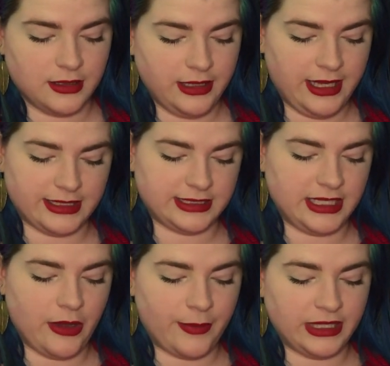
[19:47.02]
Yes,
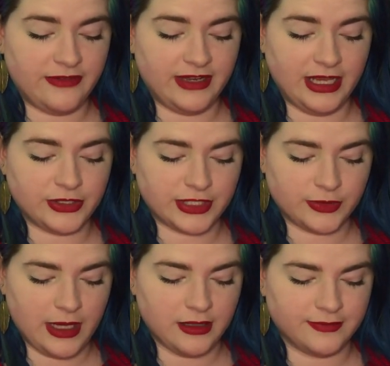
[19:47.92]
now I believe in angels as
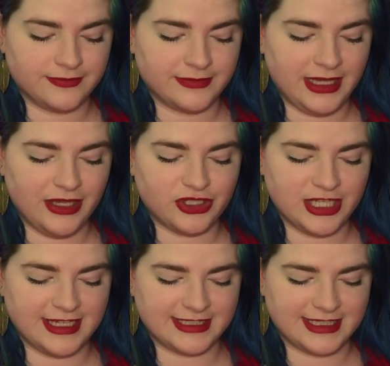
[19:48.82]
well. Here
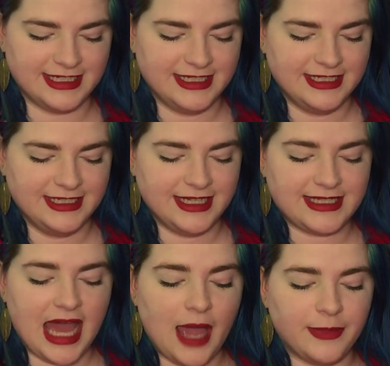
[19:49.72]
she is. And
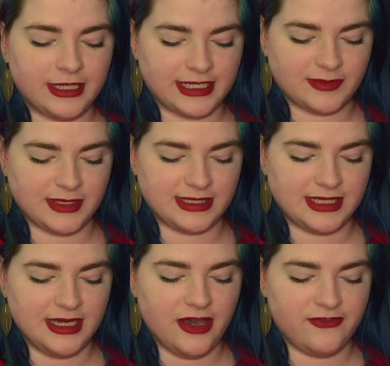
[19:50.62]
a happy Christmas,
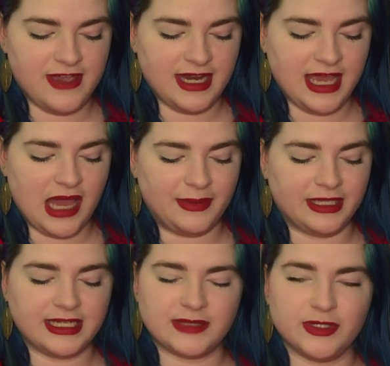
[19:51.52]
a very happy
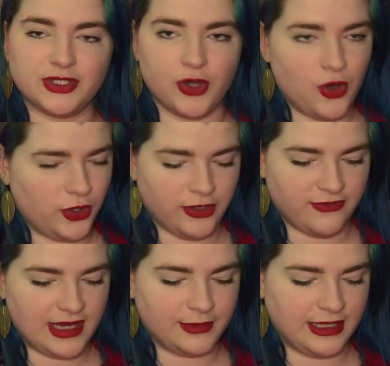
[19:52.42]
Christmas to all your
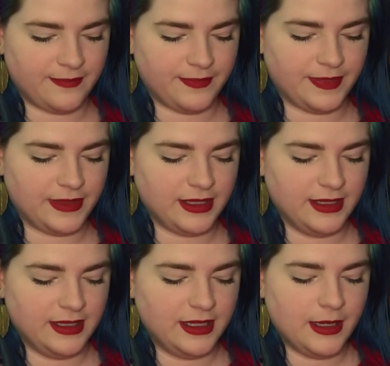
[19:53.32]
family.
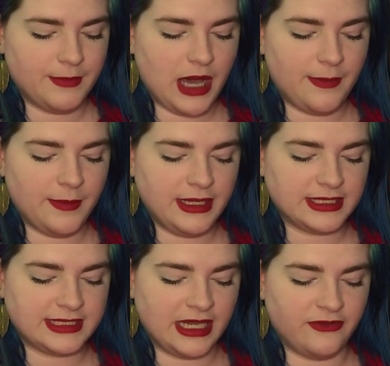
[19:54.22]
Papa made a
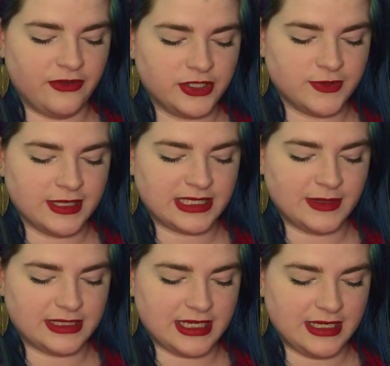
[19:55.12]
sign to
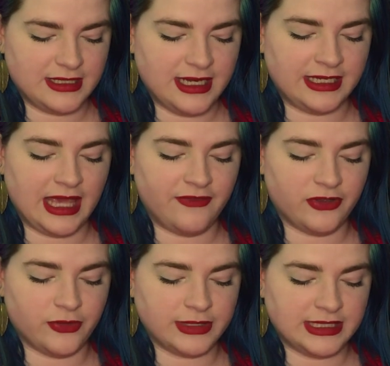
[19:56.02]
Elizabeth and gave her
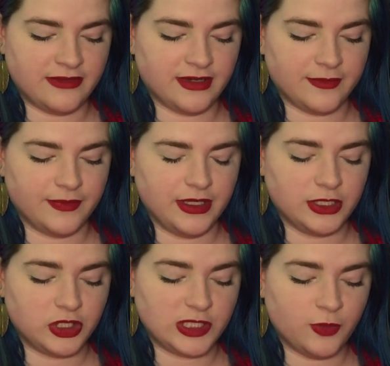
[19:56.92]
the receiver.
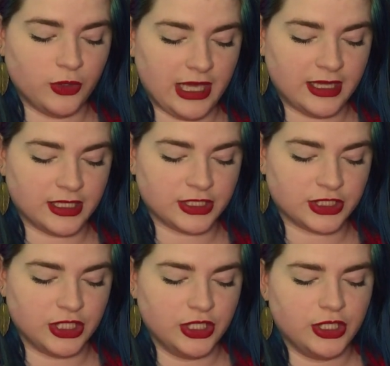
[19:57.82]
She spoke English,
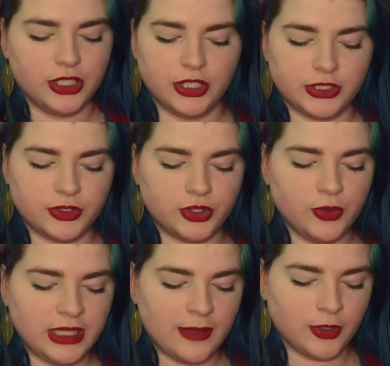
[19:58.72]
so
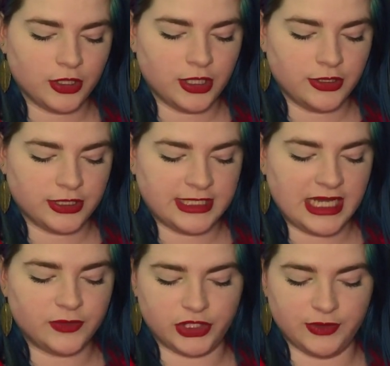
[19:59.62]
Joachim couldn't
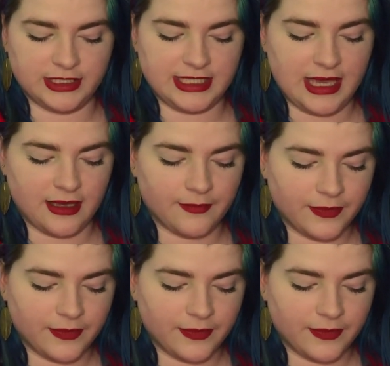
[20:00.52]
understand what she was saying,